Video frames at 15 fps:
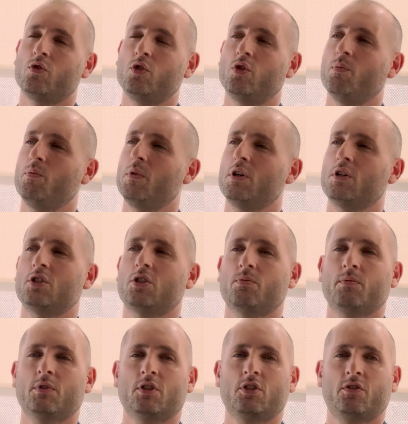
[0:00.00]
go
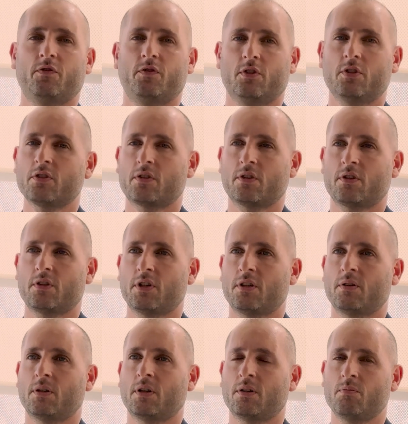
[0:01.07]
much further
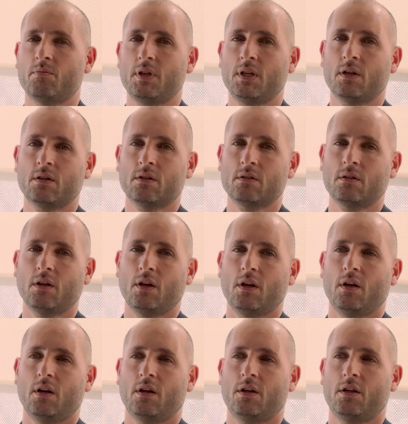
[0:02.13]
and beyond
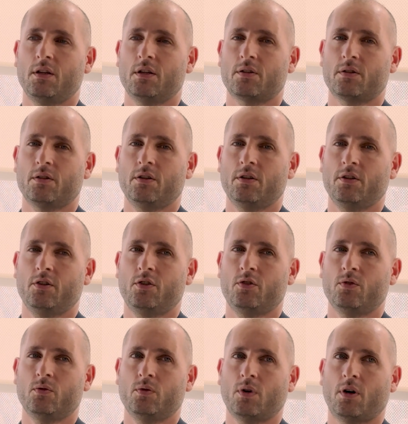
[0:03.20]
in order
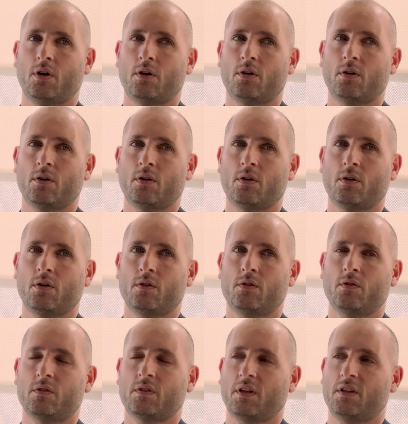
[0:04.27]
to
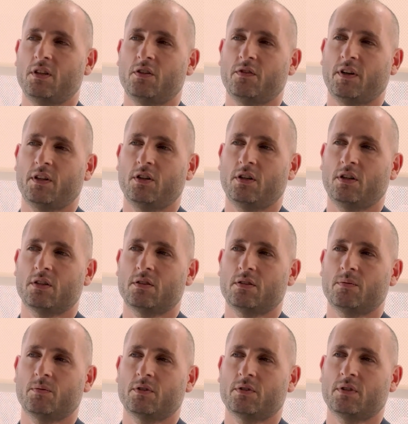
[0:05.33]
satisfy the
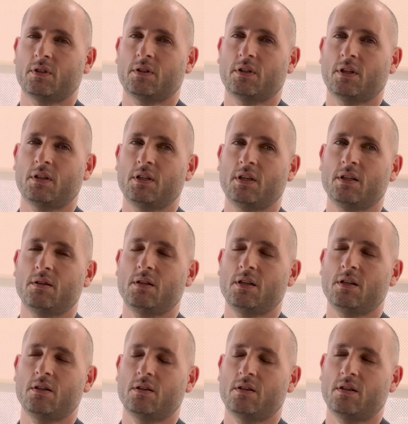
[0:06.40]
customers and get
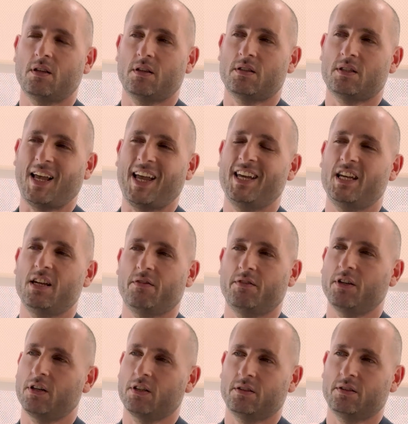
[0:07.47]
in the psyche of
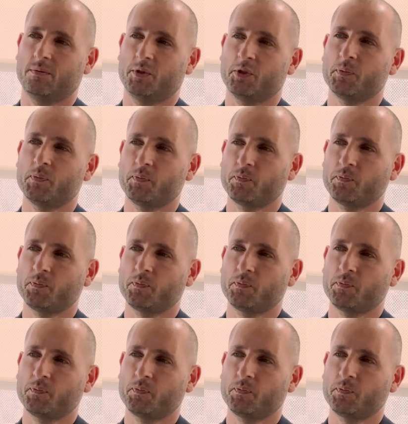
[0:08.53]
the customer.